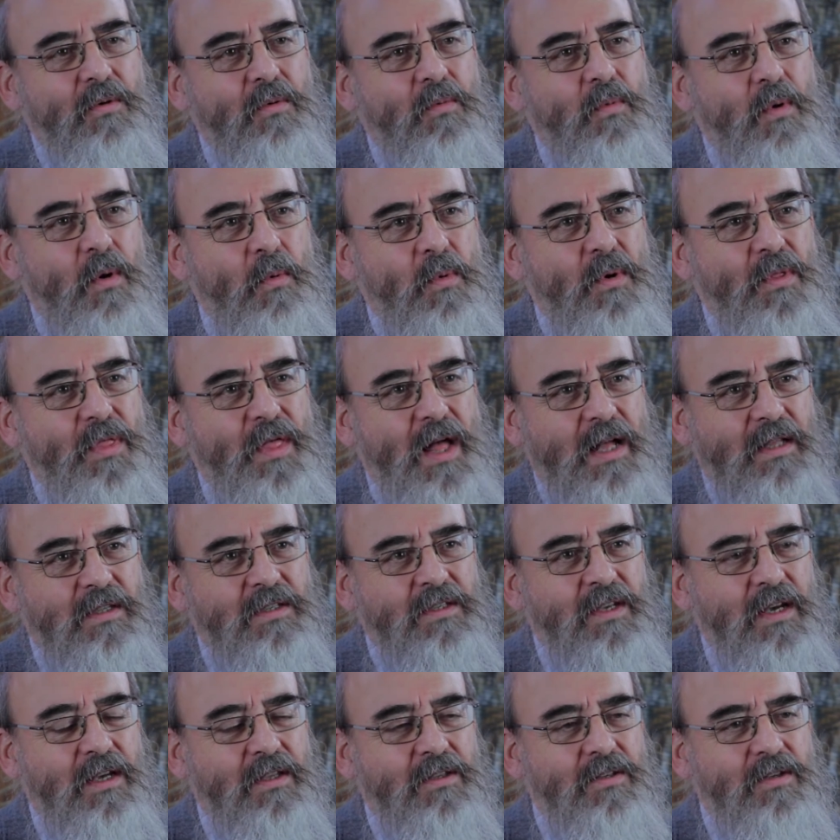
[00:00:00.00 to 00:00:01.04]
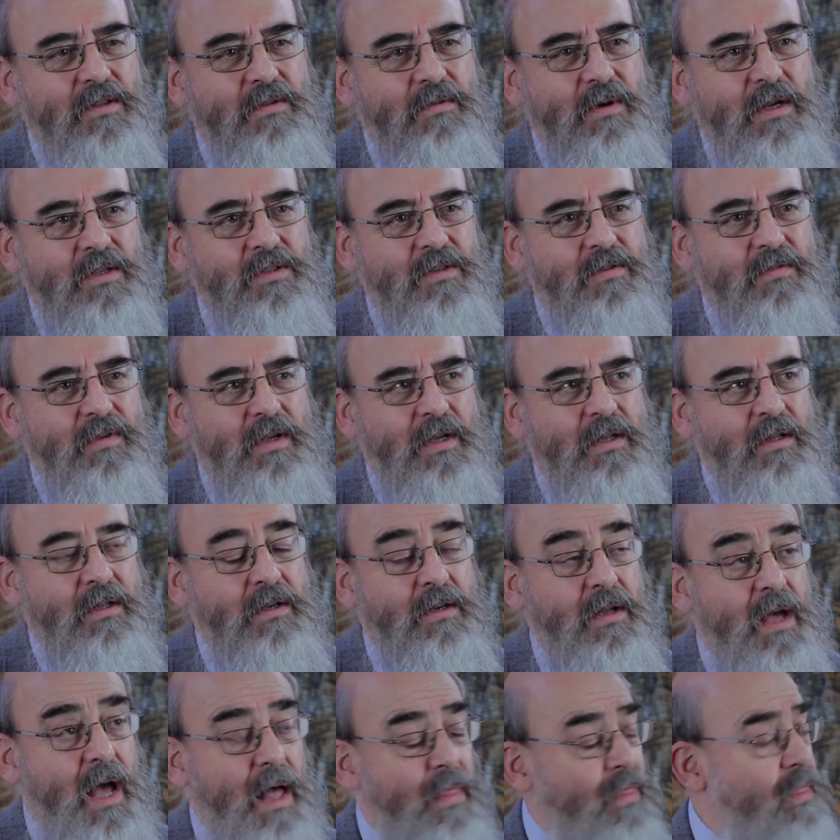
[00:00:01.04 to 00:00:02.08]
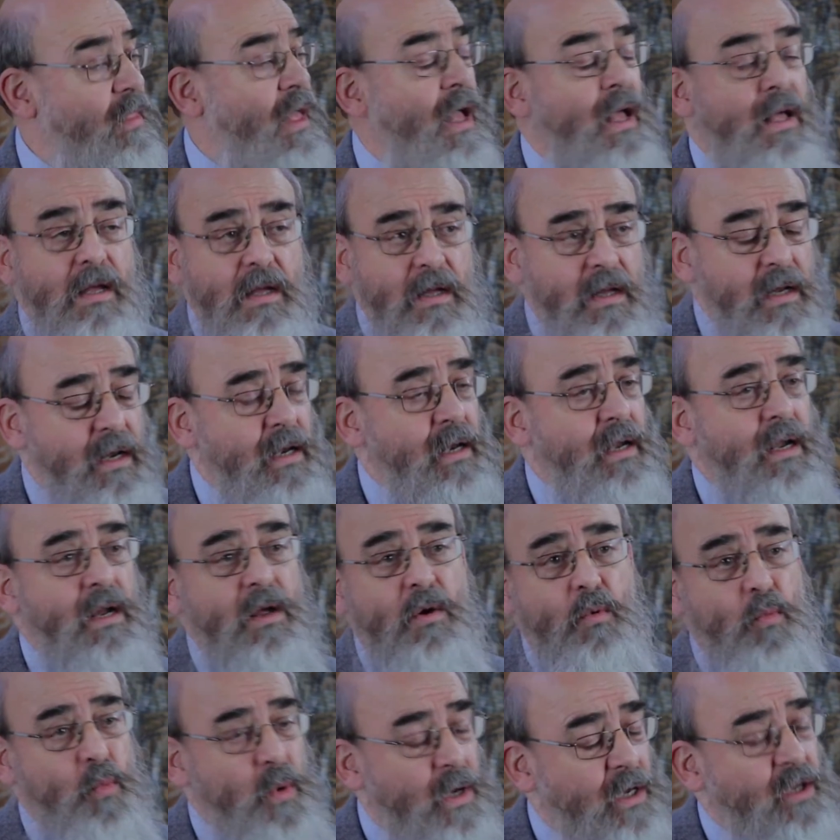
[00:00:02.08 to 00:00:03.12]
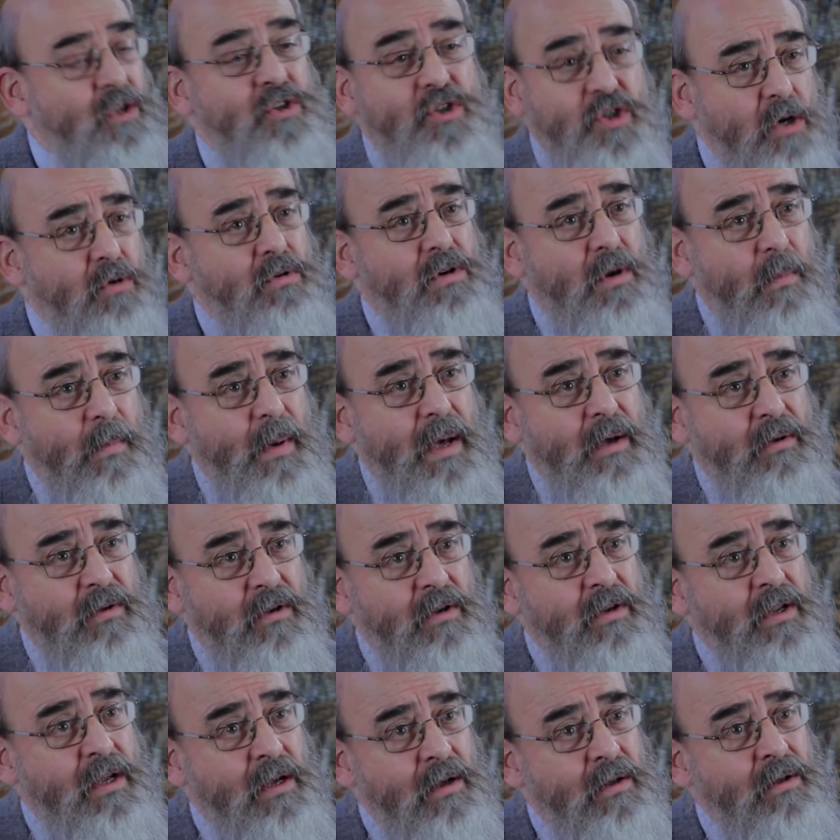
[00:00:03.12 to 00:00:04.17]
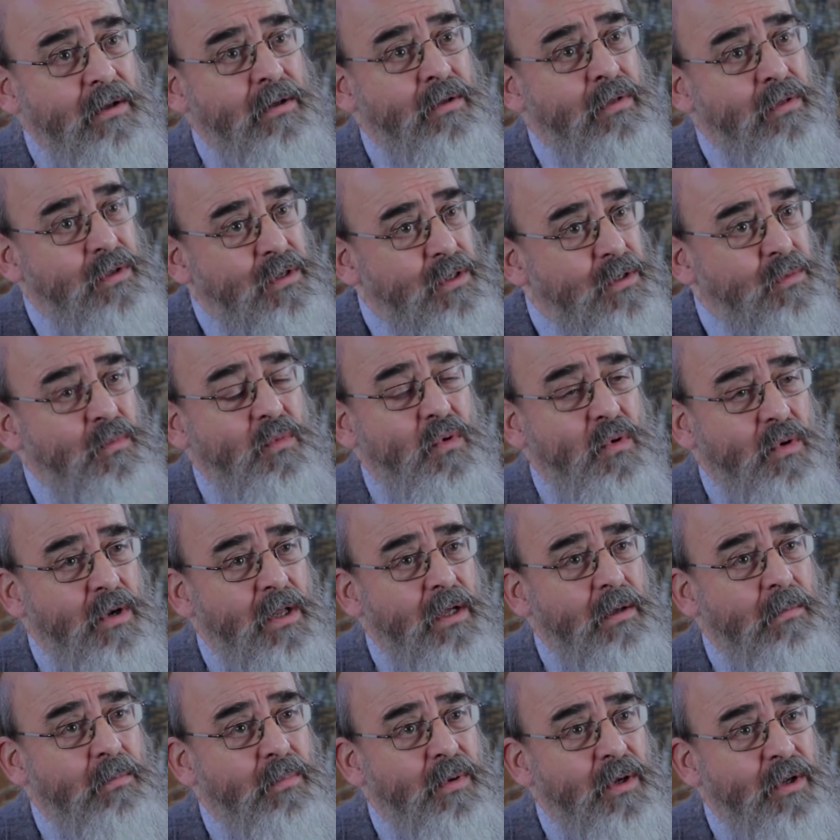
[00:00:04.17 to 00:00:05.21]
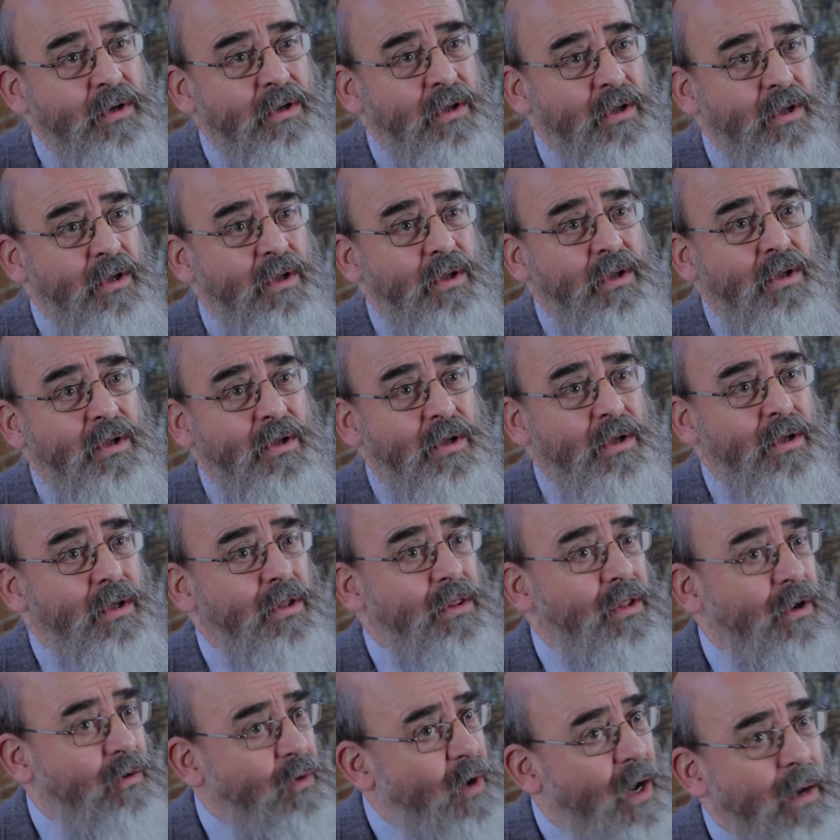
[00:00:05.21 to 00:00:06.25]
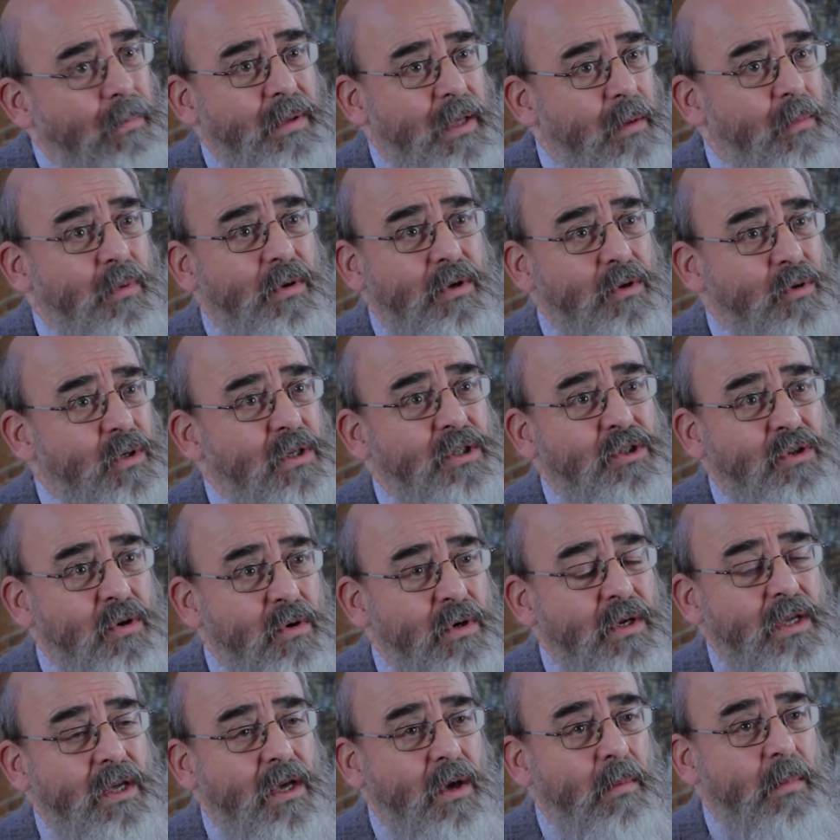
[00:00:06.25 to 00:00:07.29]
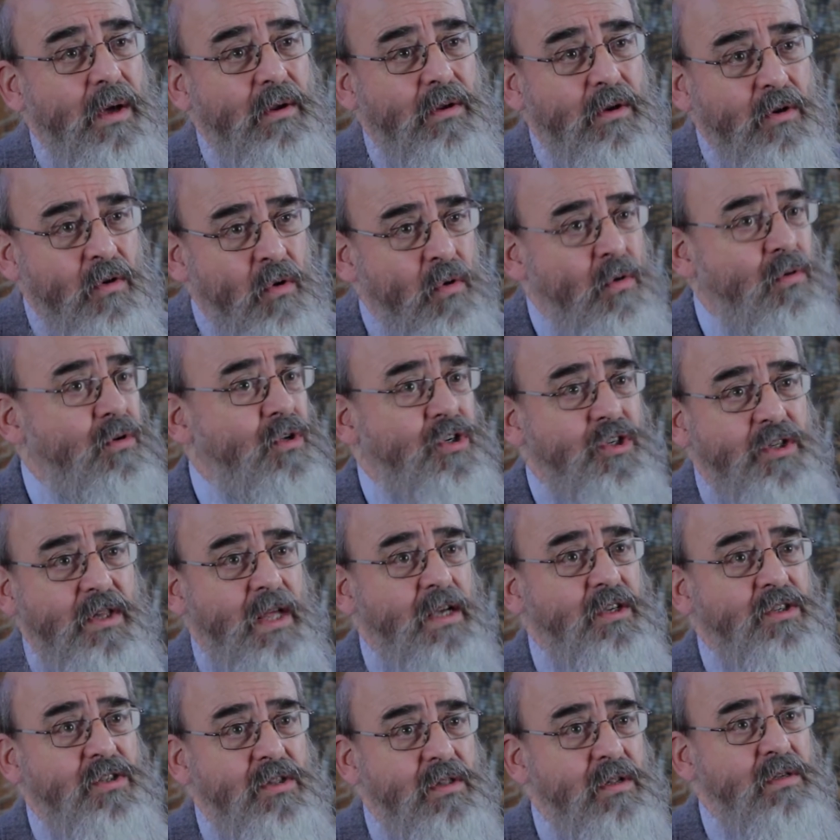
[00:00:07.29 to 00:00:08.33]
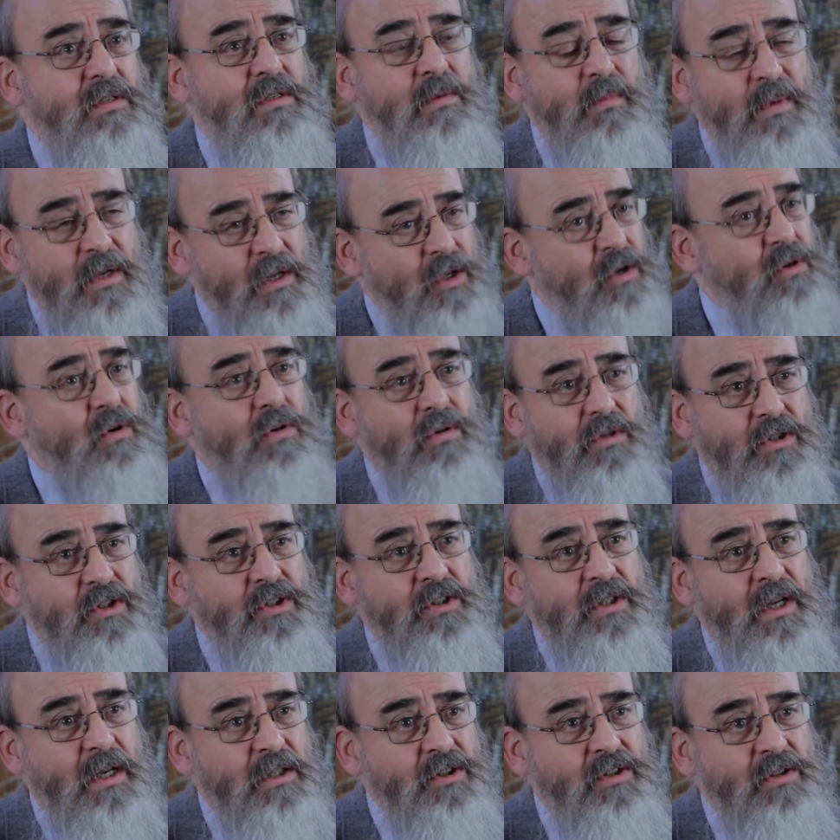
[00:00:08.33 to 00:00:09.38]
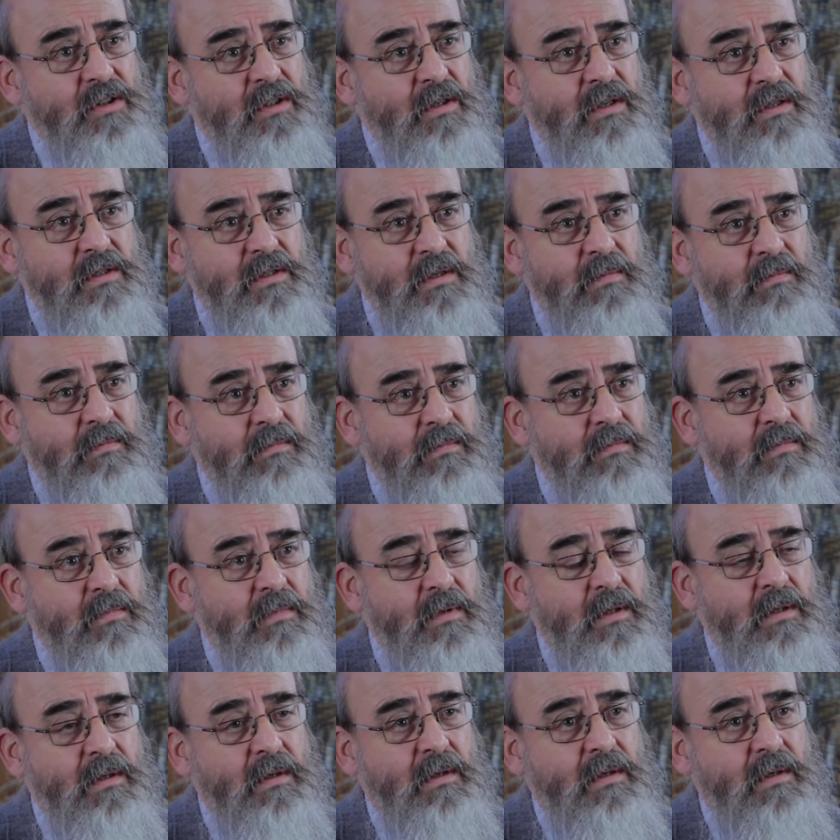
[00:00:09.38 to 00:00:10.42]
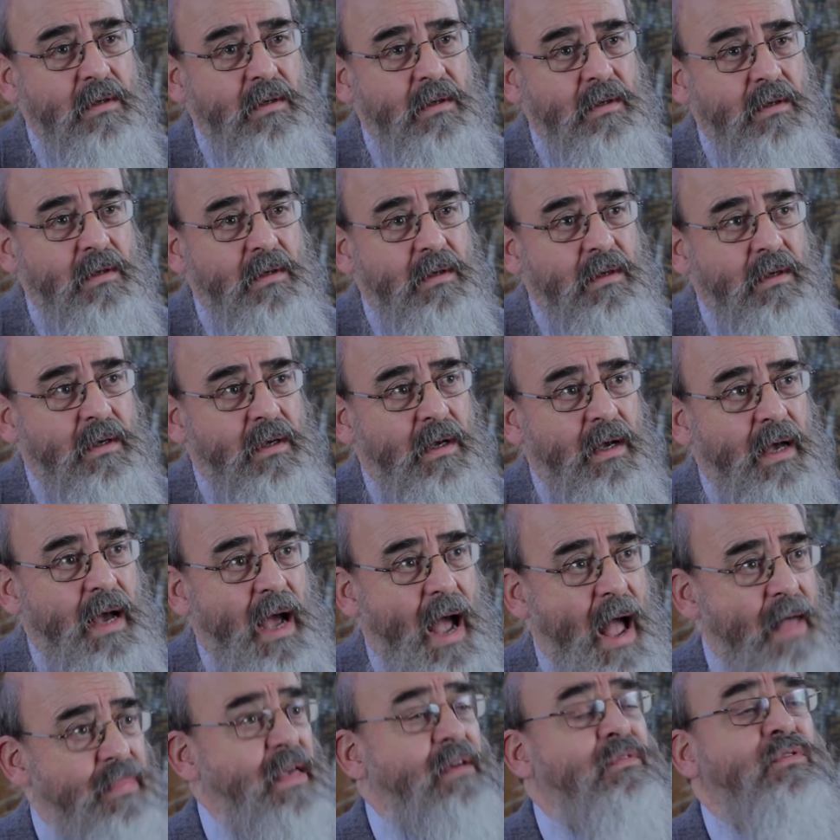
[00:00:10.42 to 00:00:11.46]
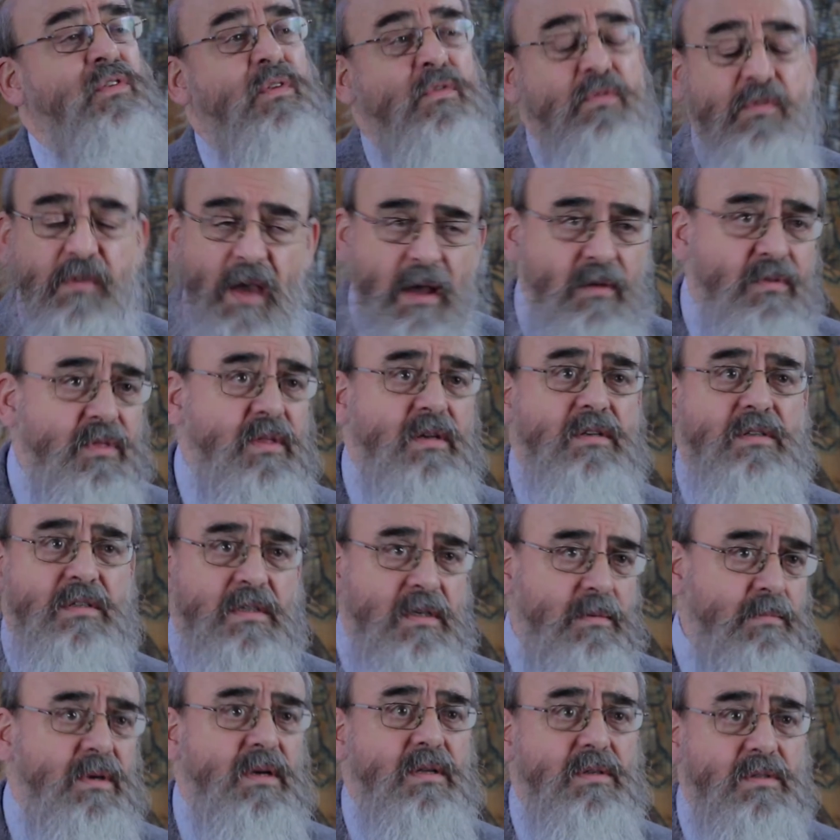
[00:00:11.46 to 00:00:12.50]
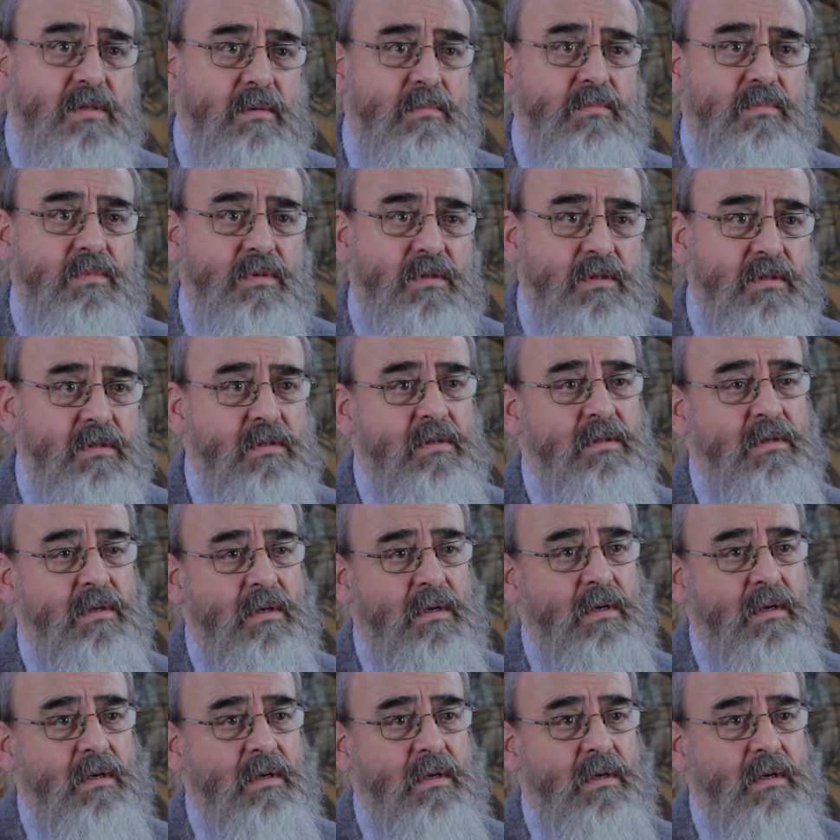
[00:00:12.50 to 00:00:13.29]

What would that say to the rest of England? And we can joke about it here this morning, but there are people who are talking about a Cornish nationalism and a Yorkshire nationalism. And they've found their symbolisms.